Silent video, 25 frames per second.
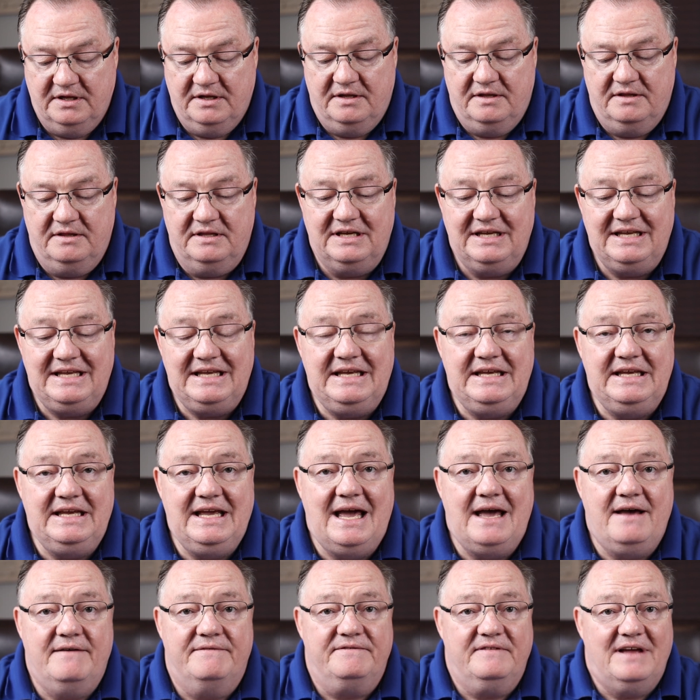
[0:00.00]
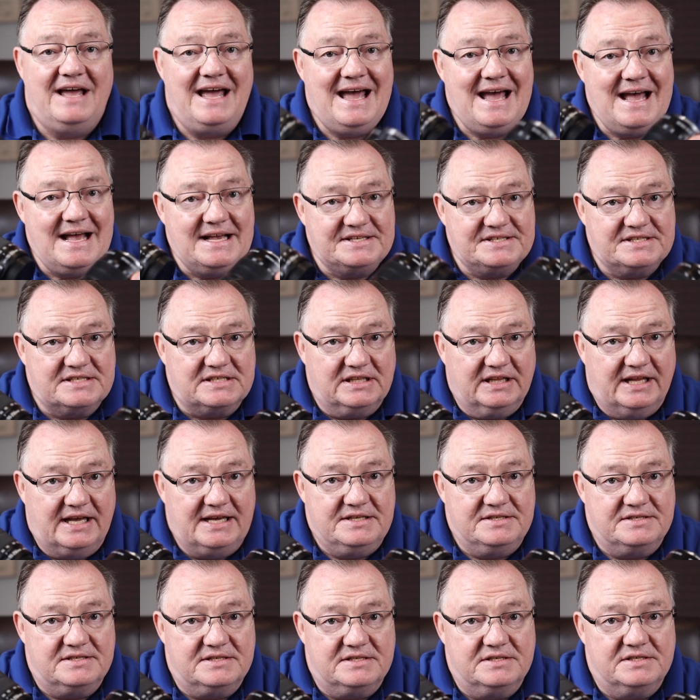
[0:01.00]
the EF-S
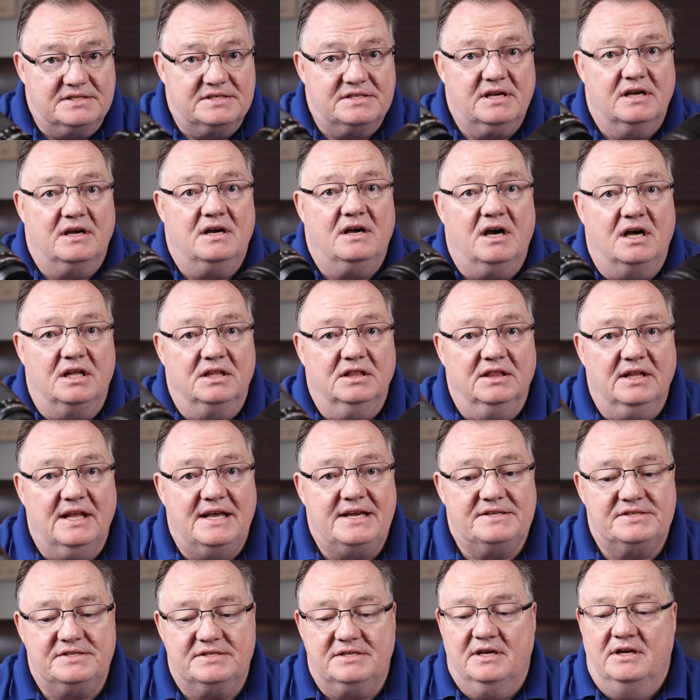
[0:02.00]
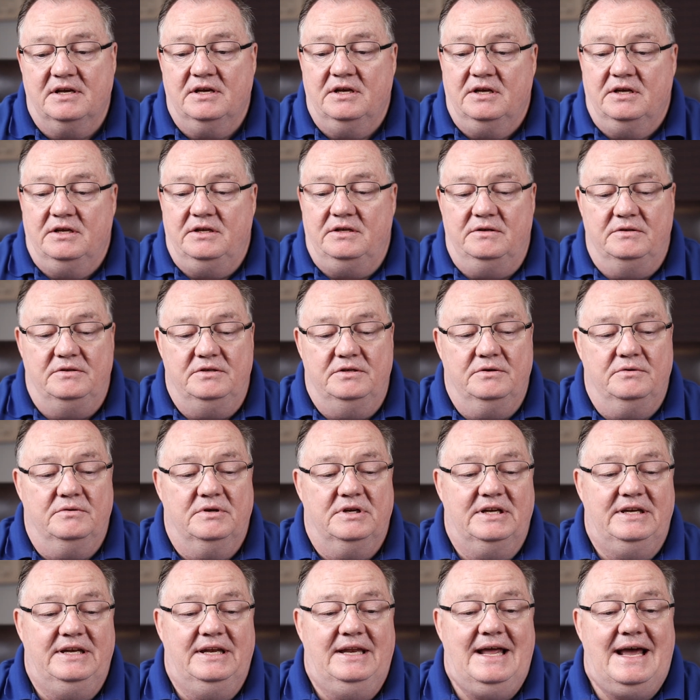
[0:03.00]
lenses unless you do an
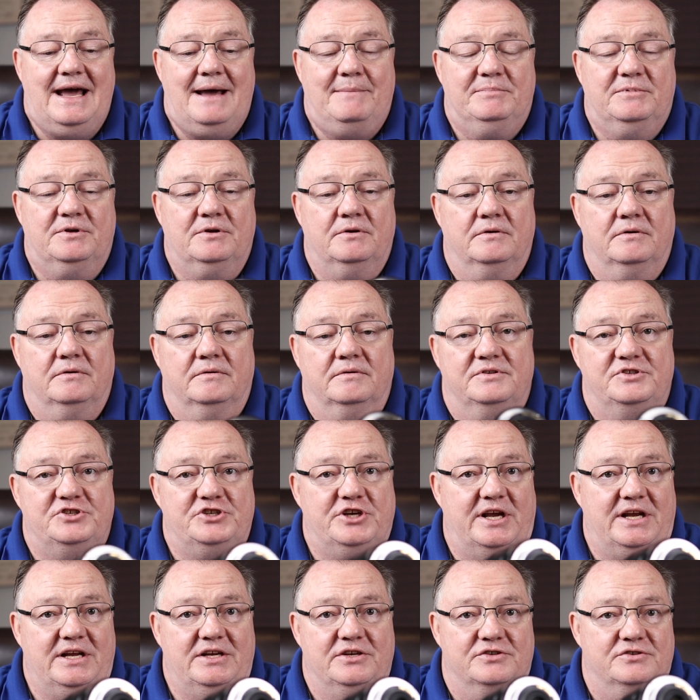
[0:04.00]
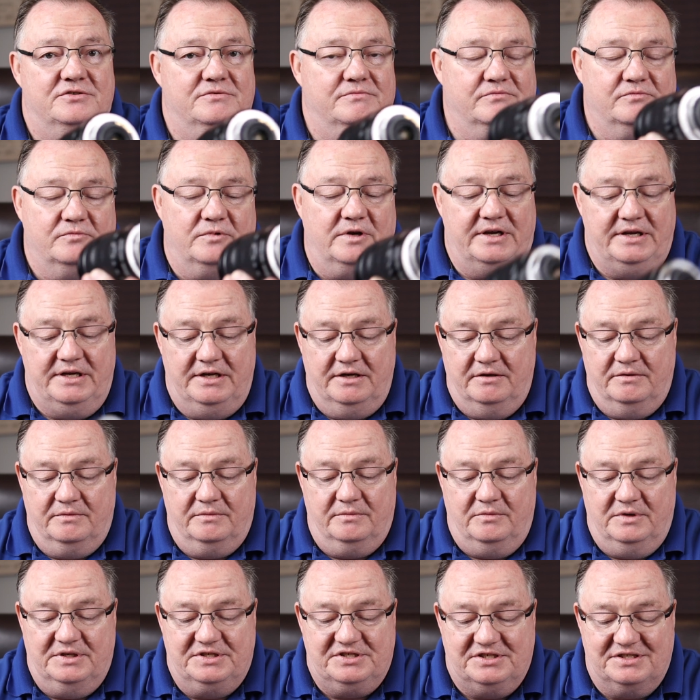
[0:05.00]
adapter change right here,
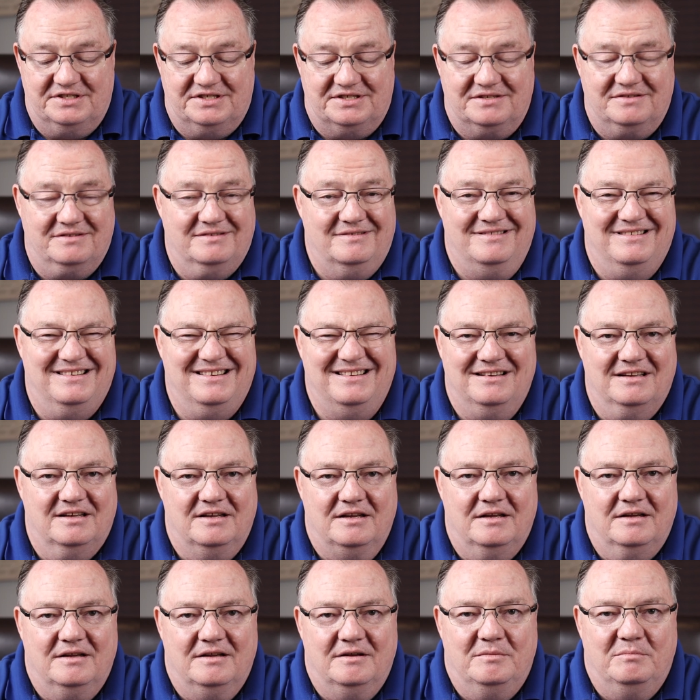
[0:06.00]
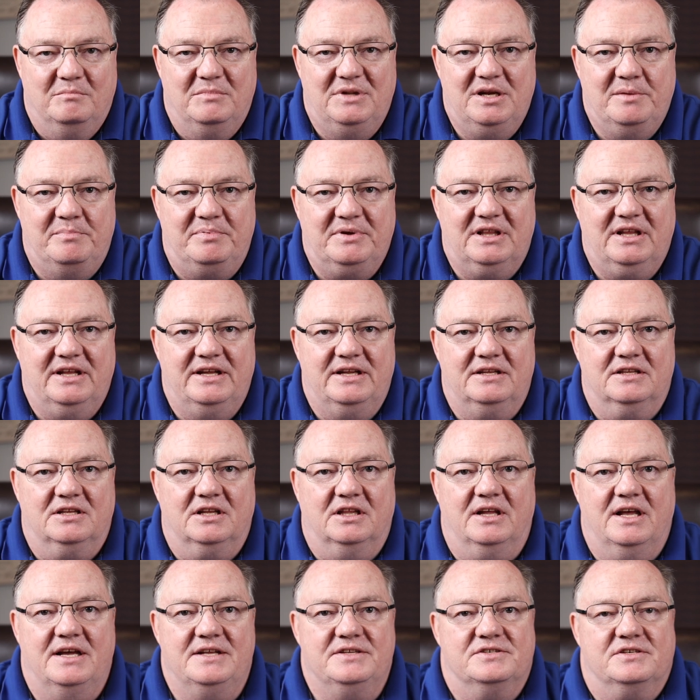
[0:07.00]
which is manipulating the
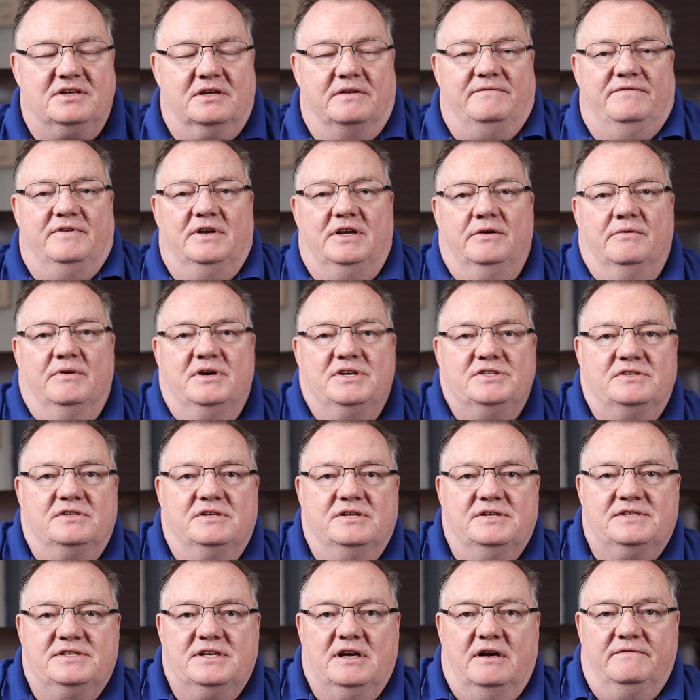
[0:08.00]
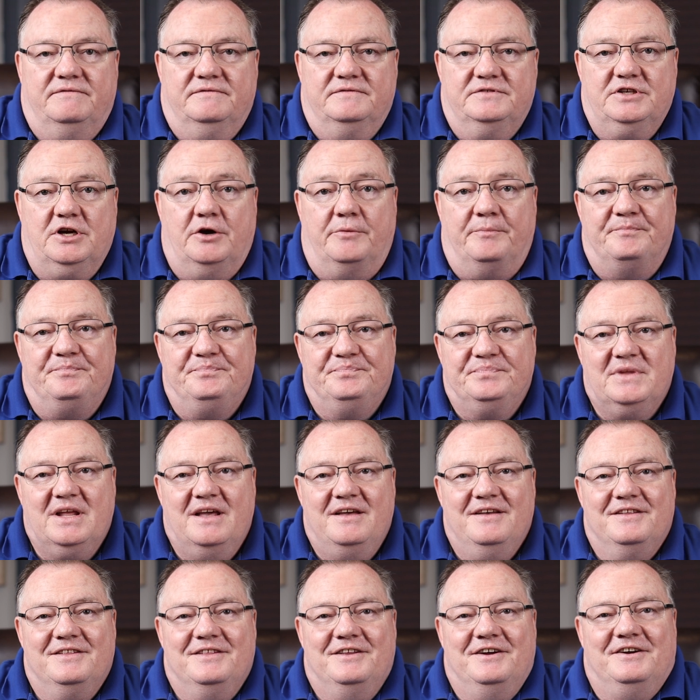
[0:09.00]
lens configuration itself. So
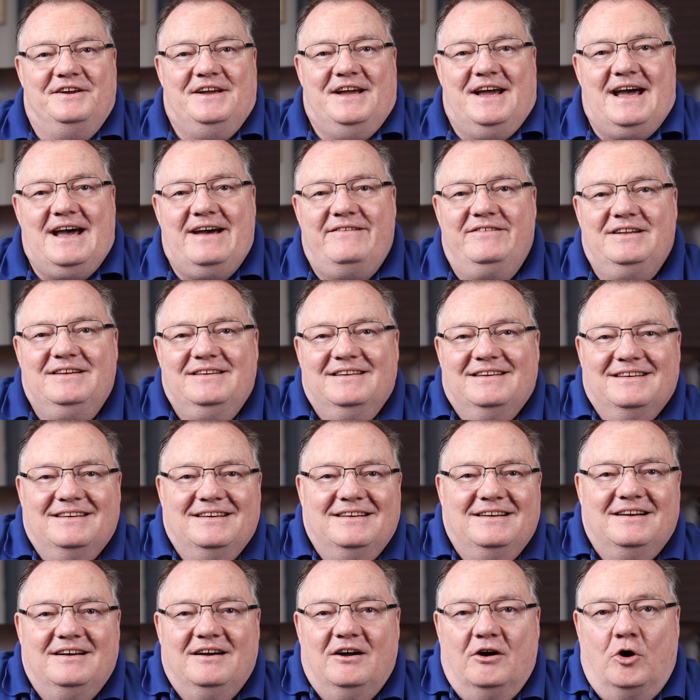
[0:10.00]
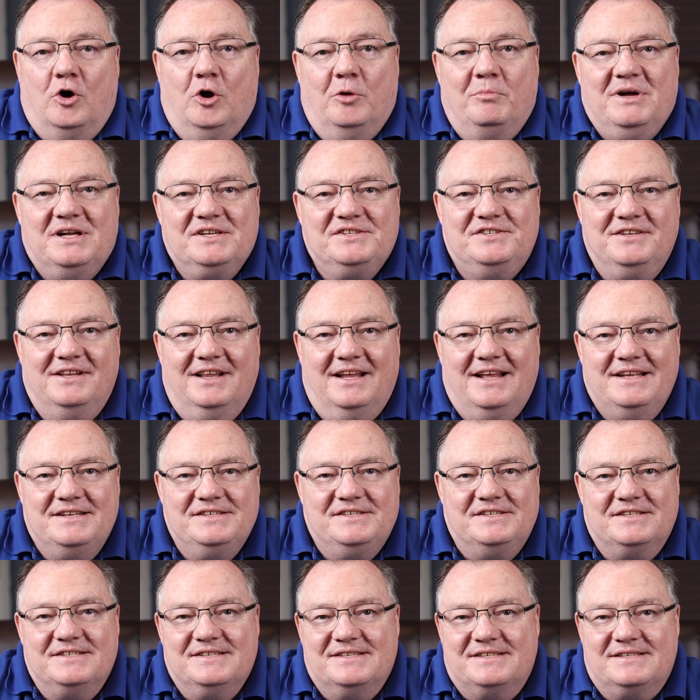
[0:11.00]
there you have it. A whole bunch of
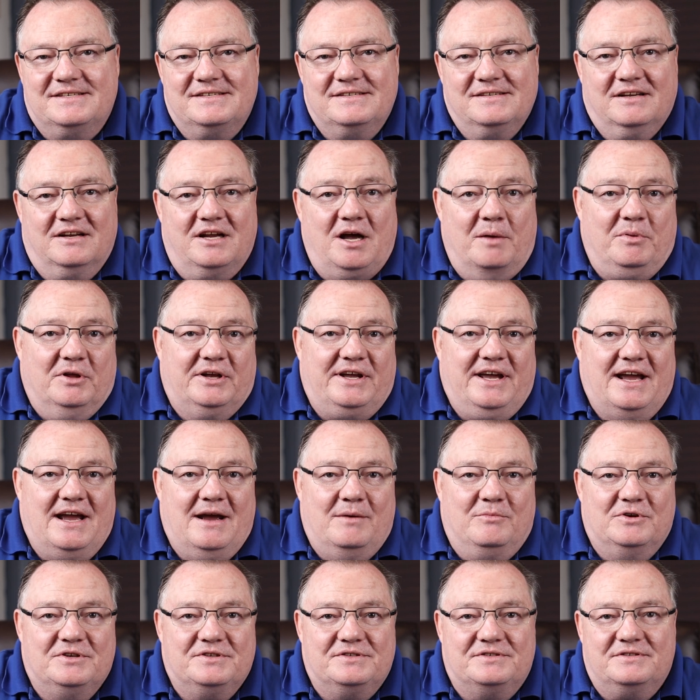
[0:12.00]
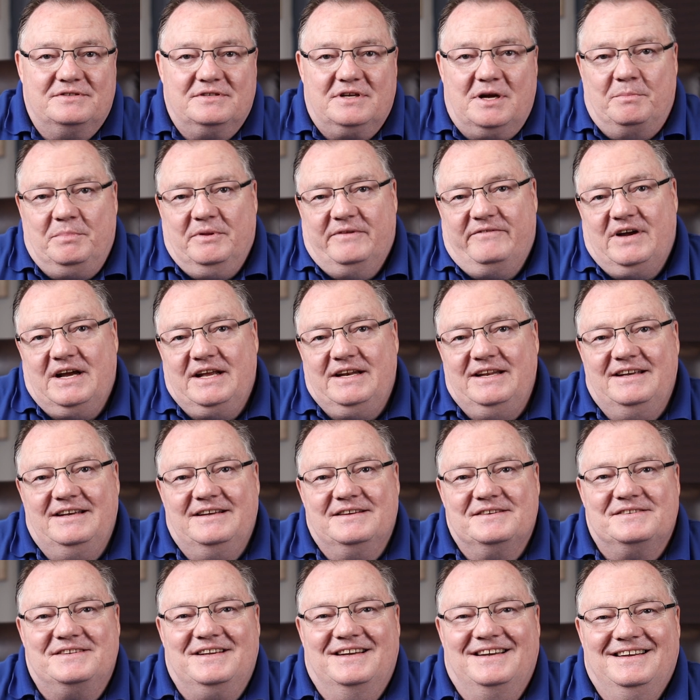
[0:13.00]
lenses, a couple cameras, a couple of ideas.